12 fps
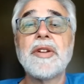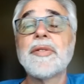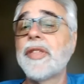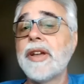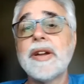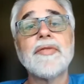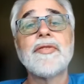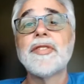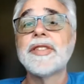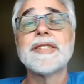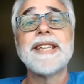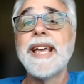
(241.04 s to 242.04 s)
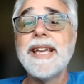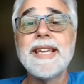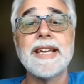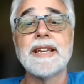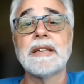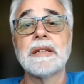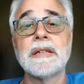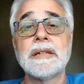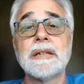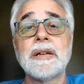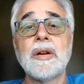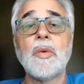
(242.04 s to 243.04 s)
you know, they're there for the
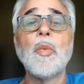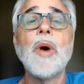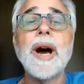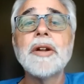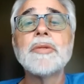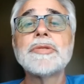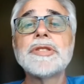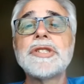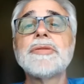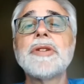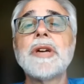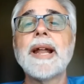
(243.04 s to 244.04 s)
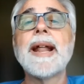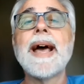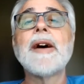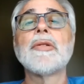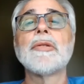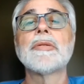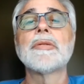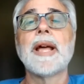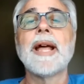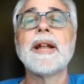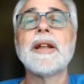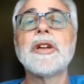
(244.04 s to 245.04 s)
taking why don't you
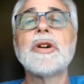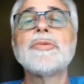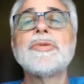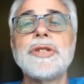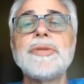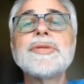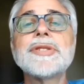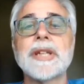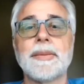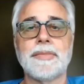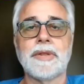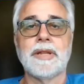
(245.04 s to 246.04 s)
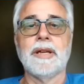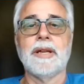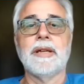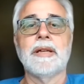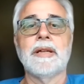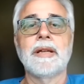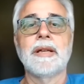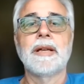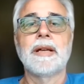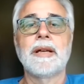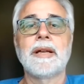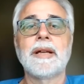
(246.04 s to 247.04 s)
get out and go do
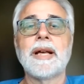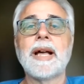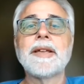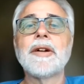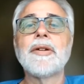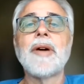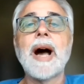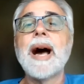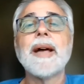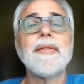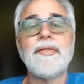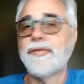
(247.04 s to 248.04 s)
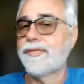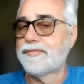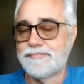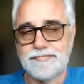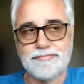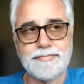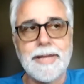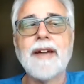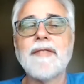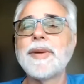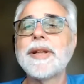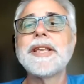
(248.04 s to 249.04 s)
something? You know, I've
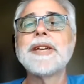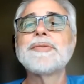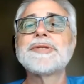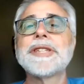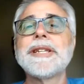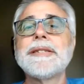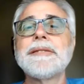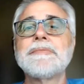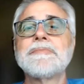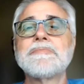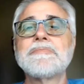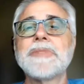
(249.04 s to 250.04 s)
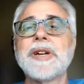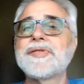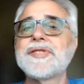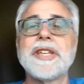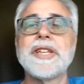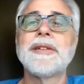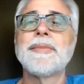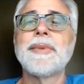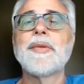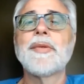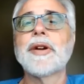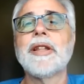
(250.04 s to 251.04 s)
I've been guilty
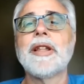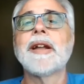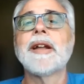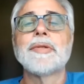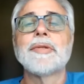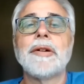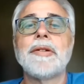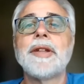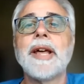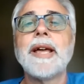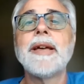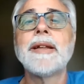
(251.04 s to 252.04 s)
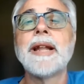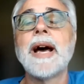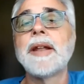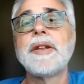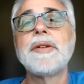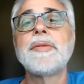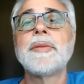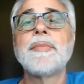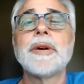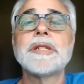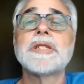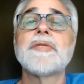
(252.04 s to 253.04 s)
of sitting in my recliner all day
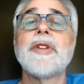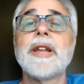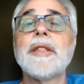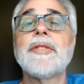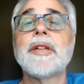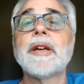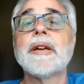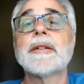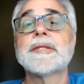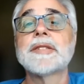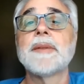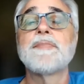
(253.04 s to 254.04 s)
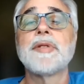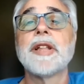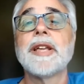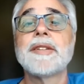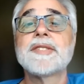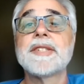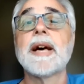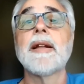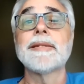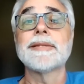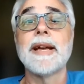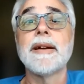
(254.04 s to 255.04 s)
and not doing much of anything
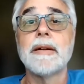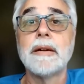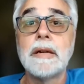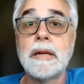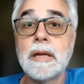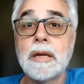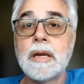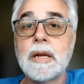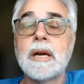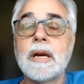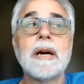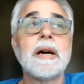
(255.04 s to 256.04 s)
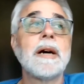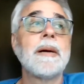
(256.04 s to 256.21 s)
except playing solitaire.